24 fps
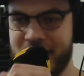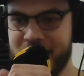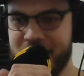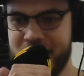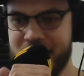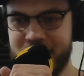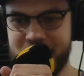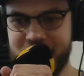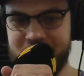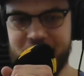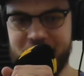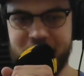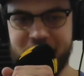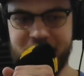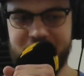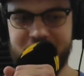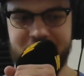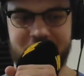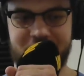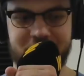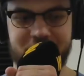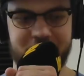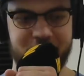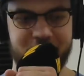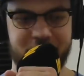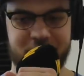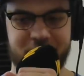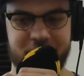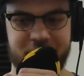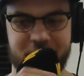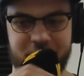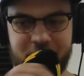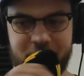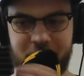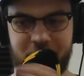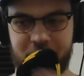This
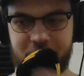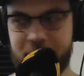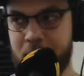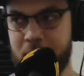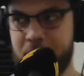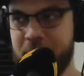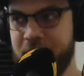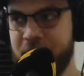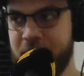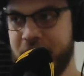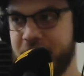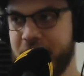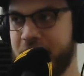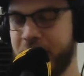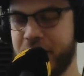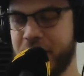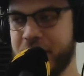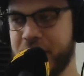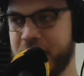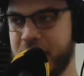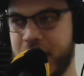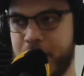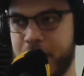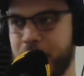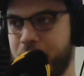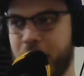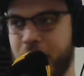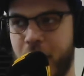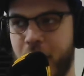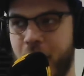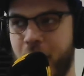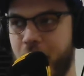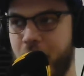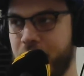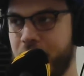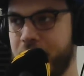is a completely different team for
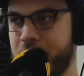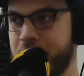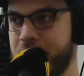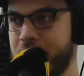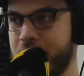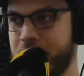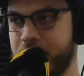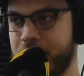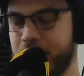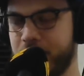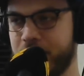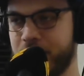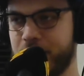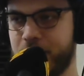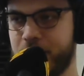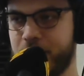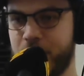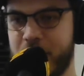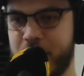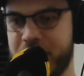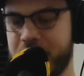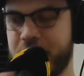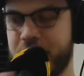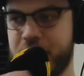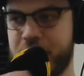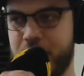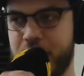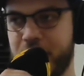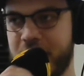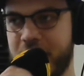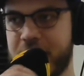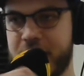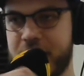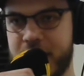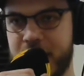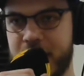all the reasons you
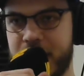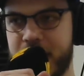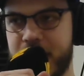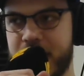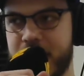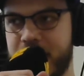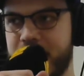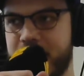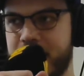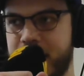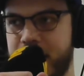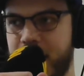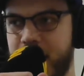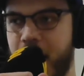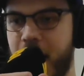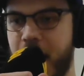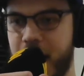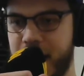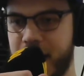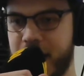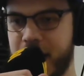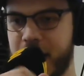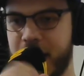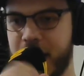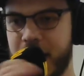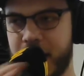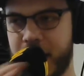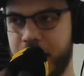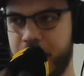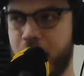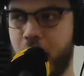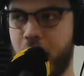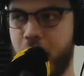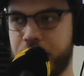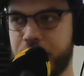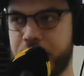listed. This is not
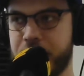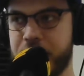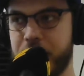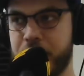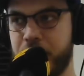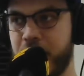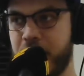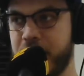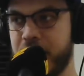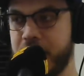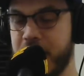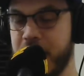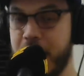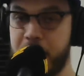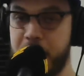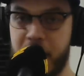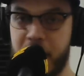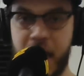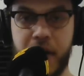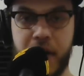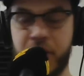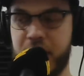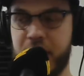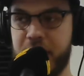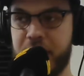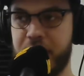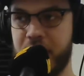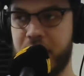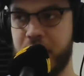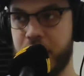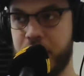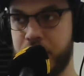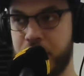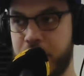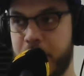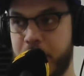an Alderson-run team, and I don't
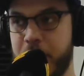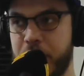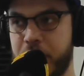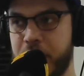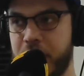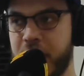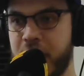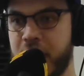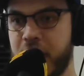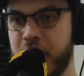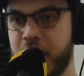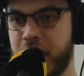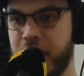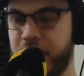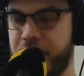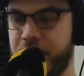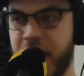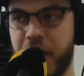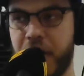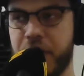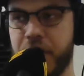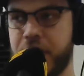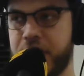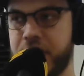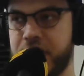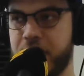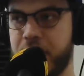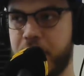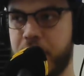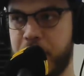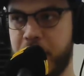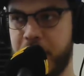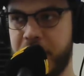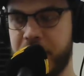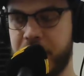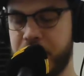even attribute the failures of
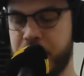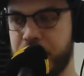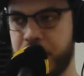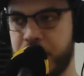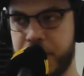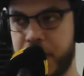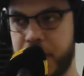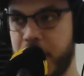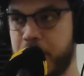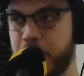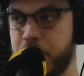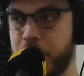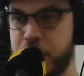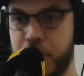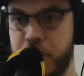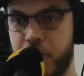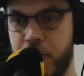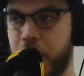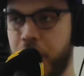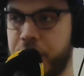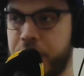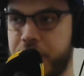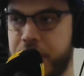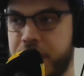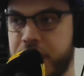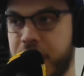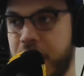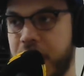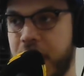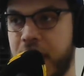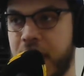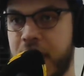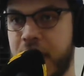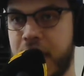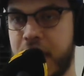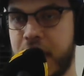the previous regime to
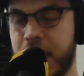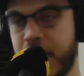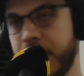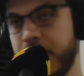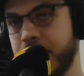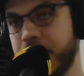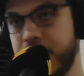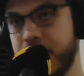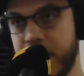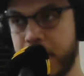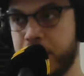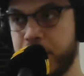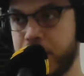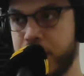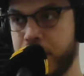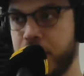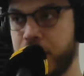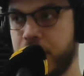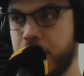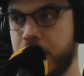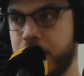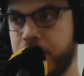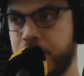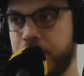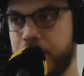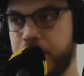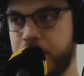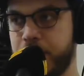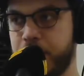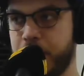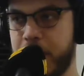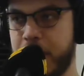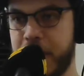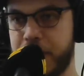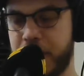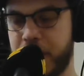Alderson. It seems to
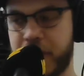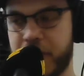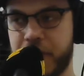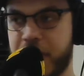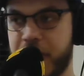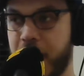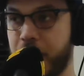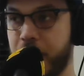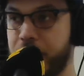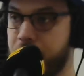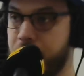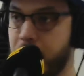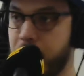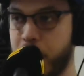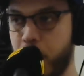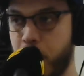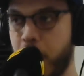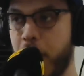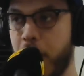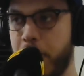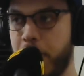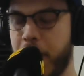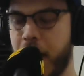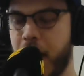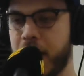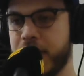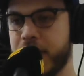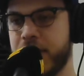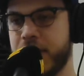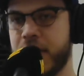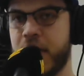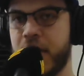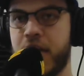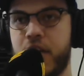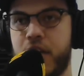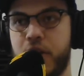be a trickle-down from the
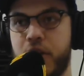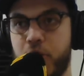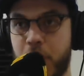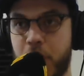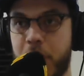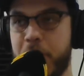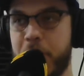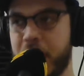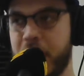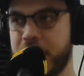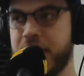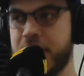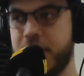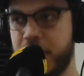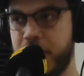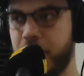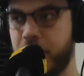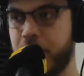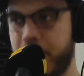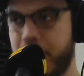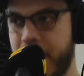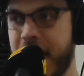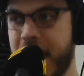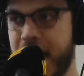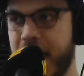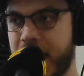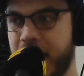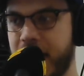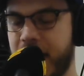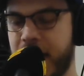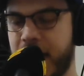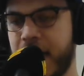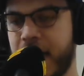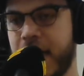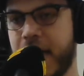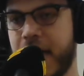Wilpons. The Wilpons still remain,
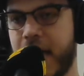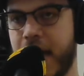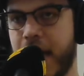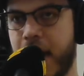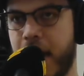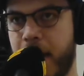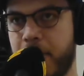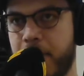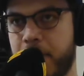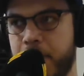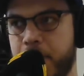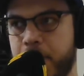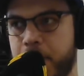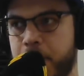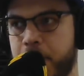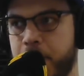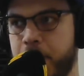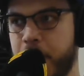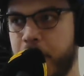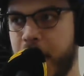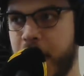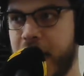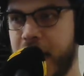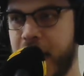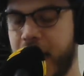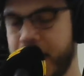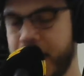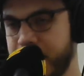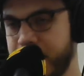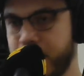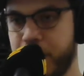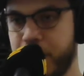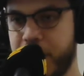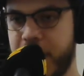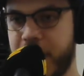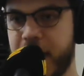but I
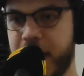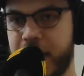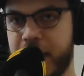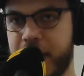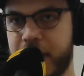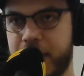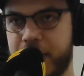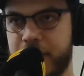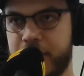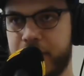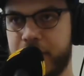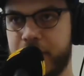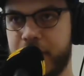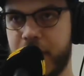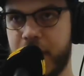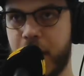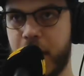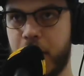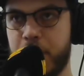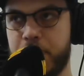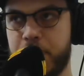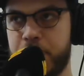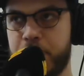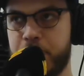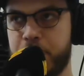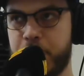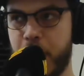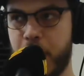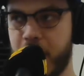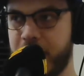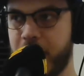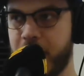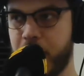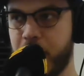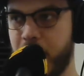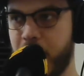do think, you know,
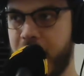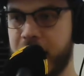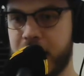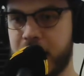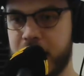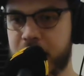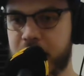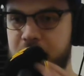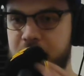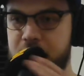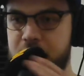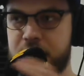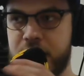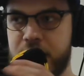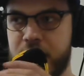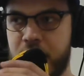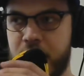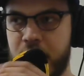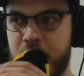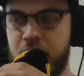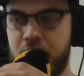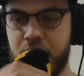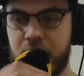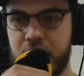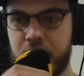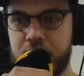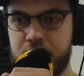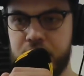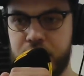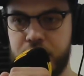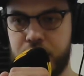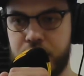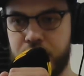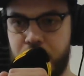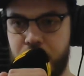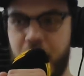Brody Van Wagenen
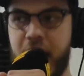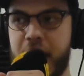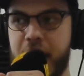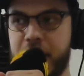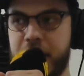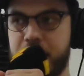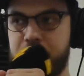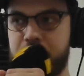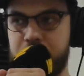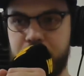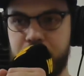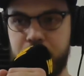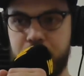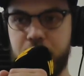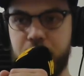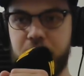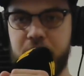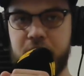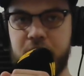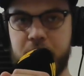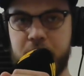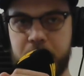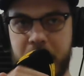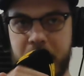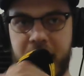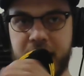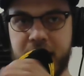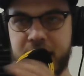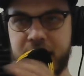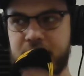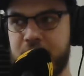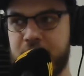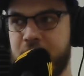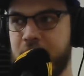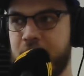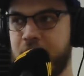is trying to do his
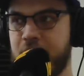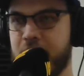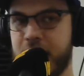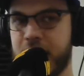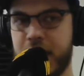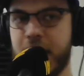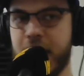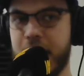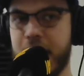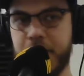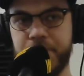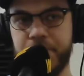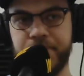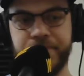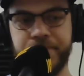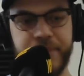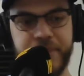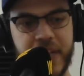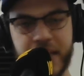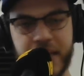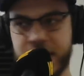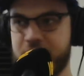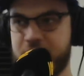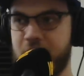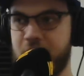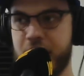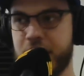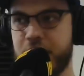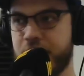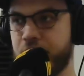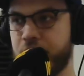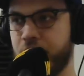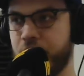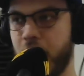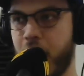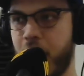best. He
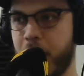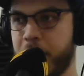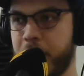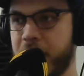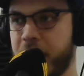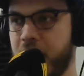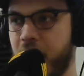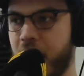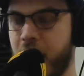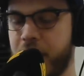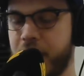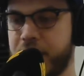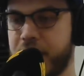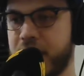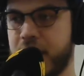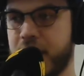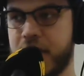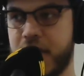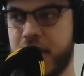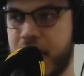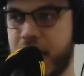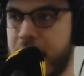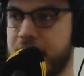extended DeGrom in the offseason.